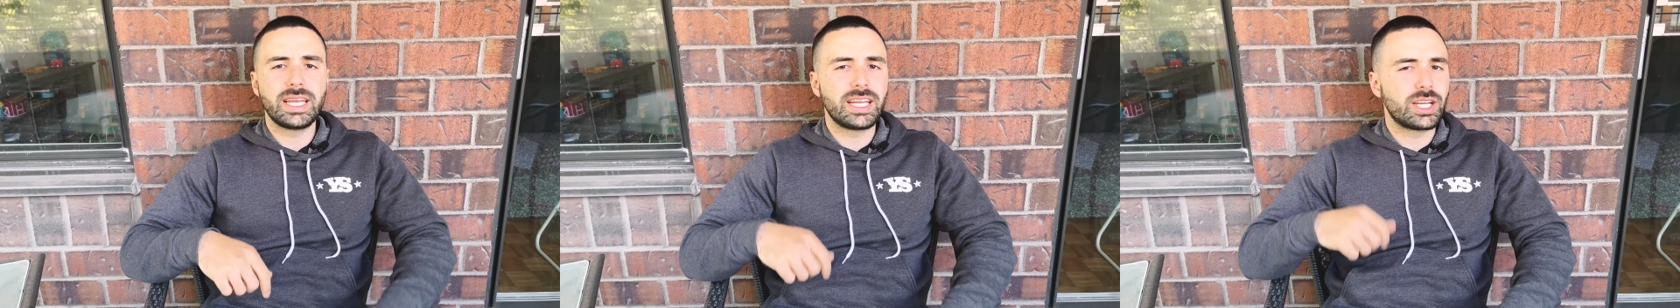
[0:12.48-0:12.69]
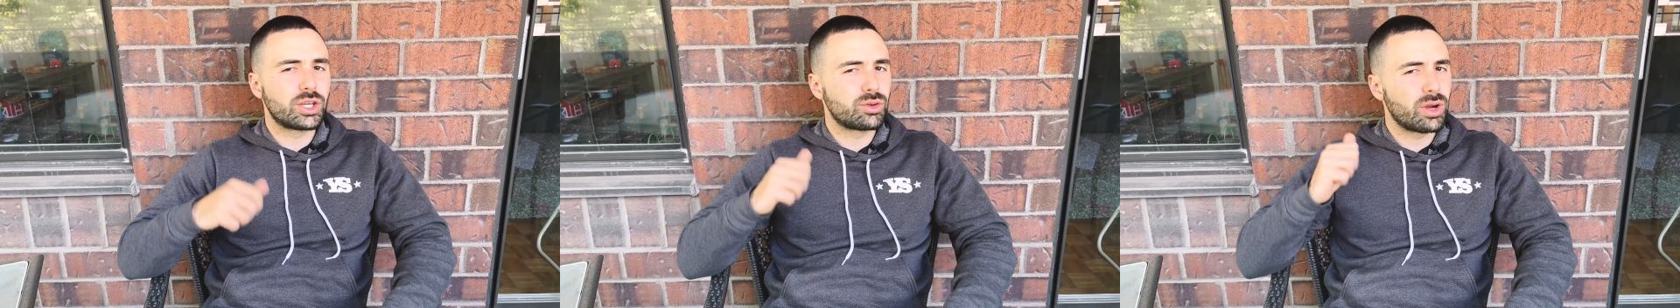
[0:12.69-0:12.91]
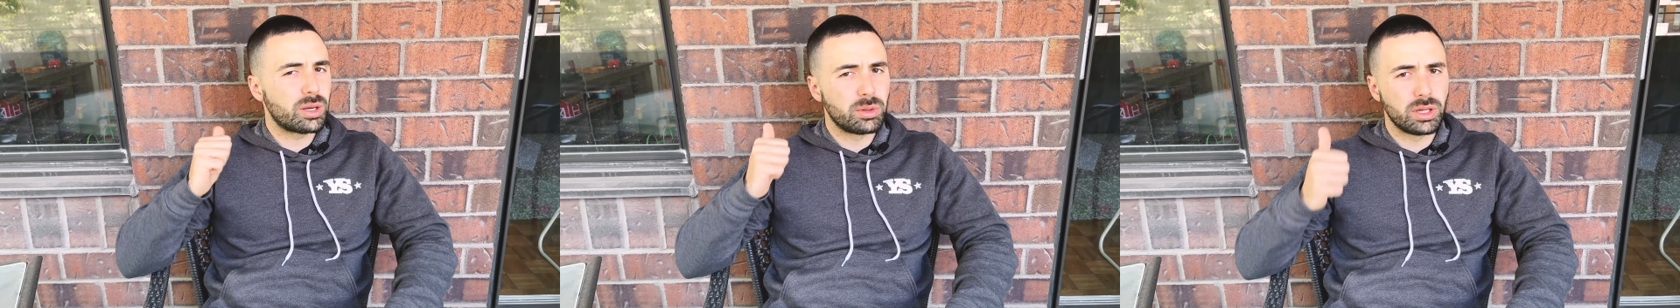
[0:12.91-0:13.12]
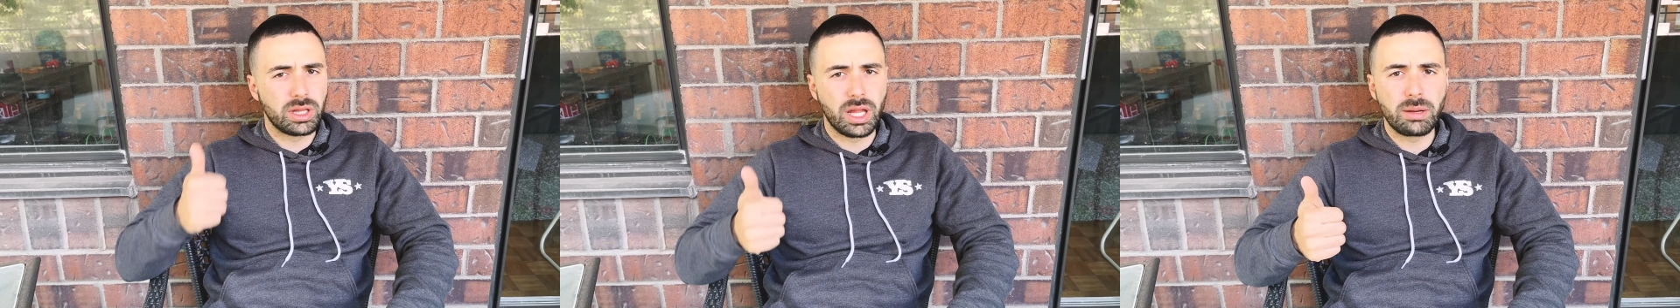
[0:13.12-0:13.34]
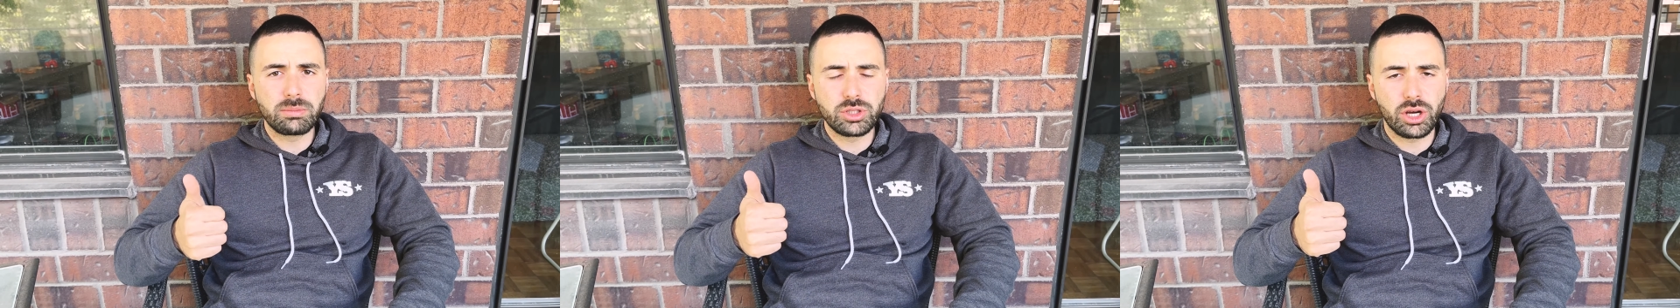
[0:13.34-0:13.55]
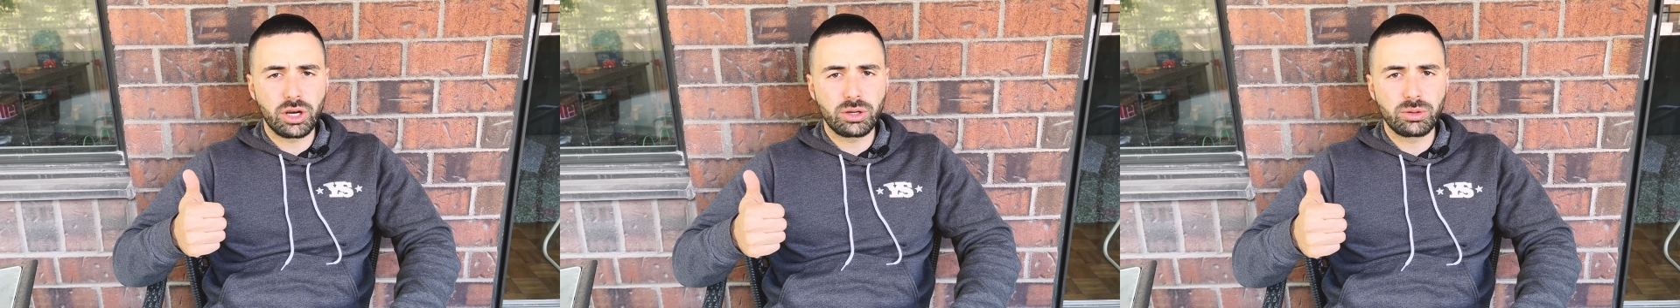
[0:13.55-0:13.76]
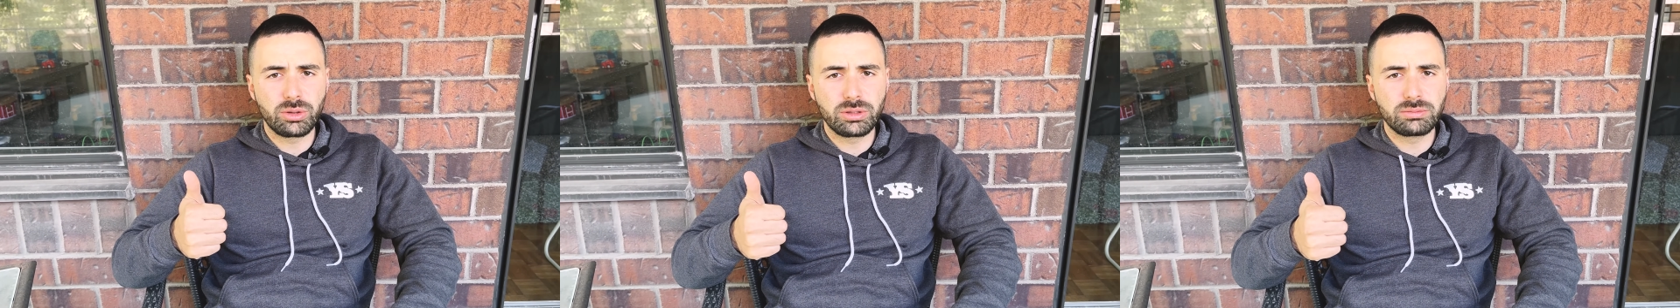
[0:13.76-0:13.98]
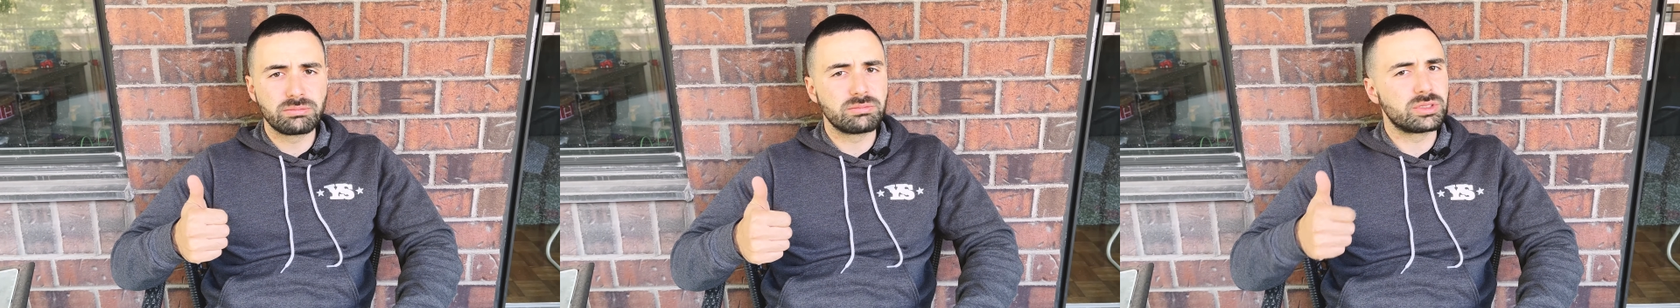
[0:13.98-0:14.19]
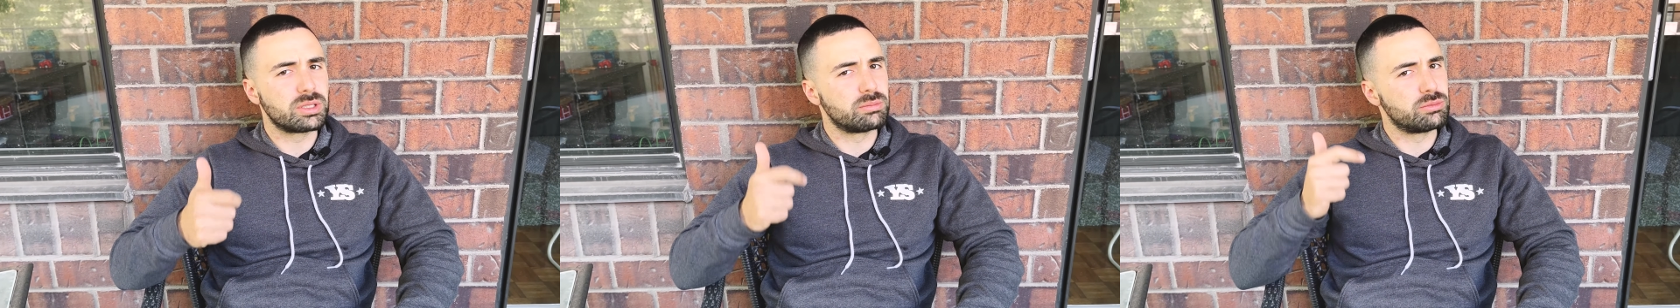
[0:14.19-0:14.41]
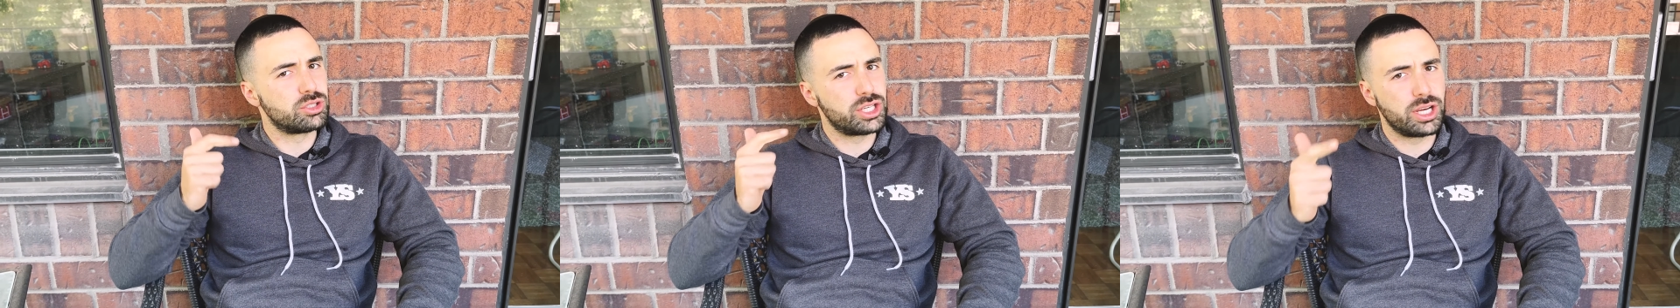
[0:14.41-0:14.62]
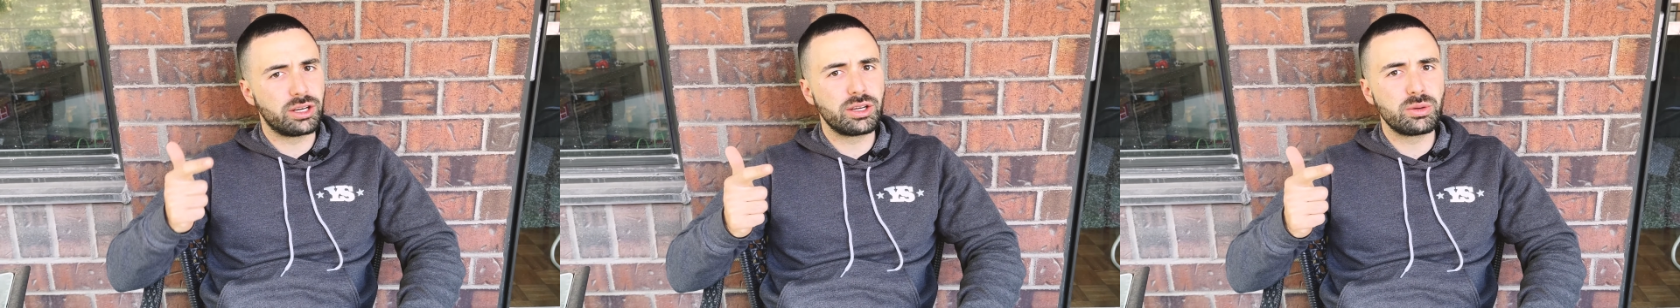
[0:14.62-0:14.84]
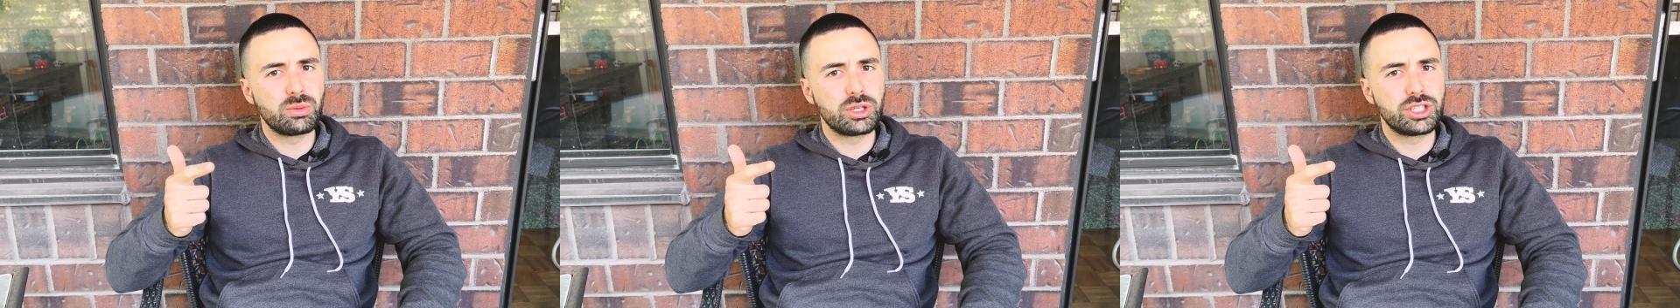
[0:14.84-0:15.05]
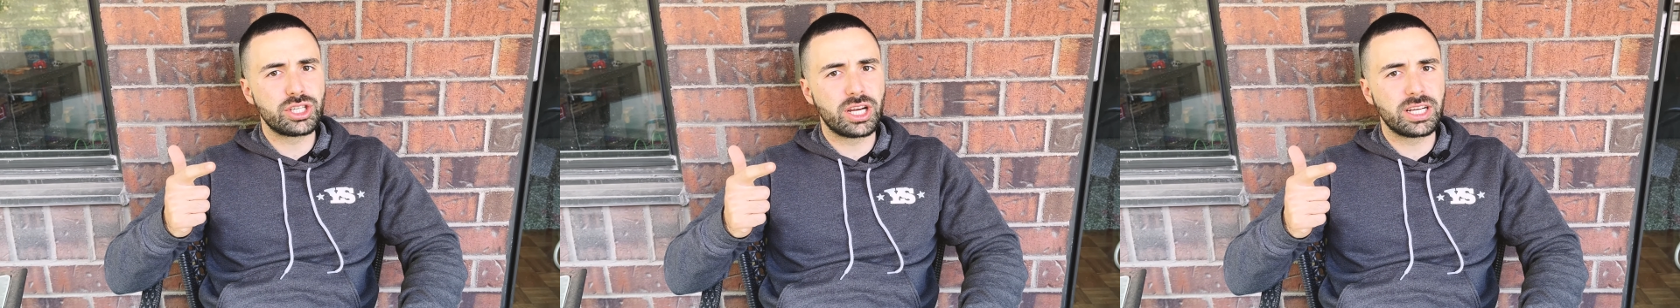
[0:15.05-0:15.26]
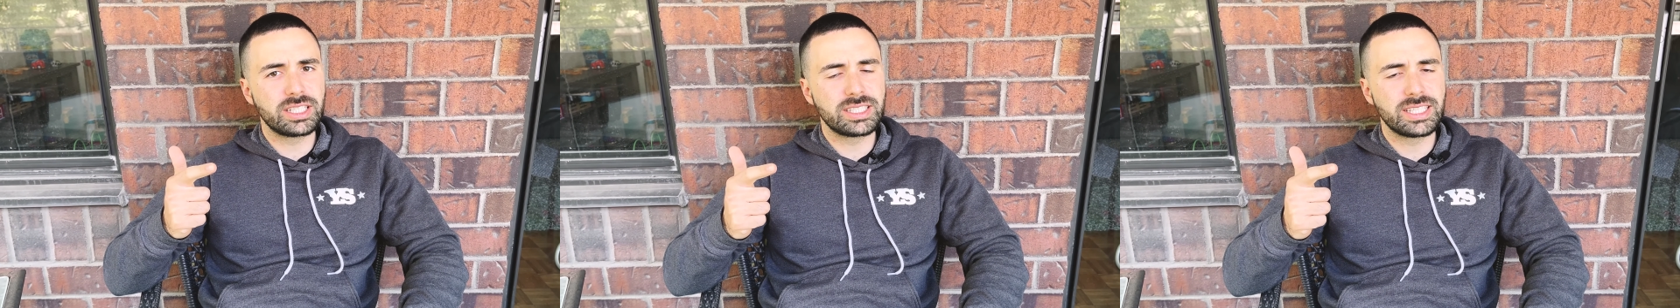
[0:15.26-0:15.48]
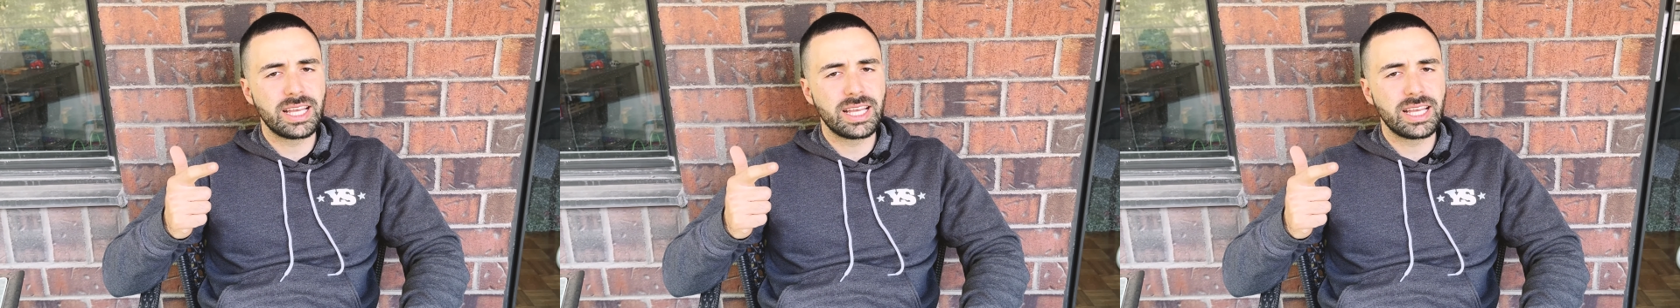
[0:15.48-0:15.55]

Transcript: incredible lump charcoal, some cherry wood chunks,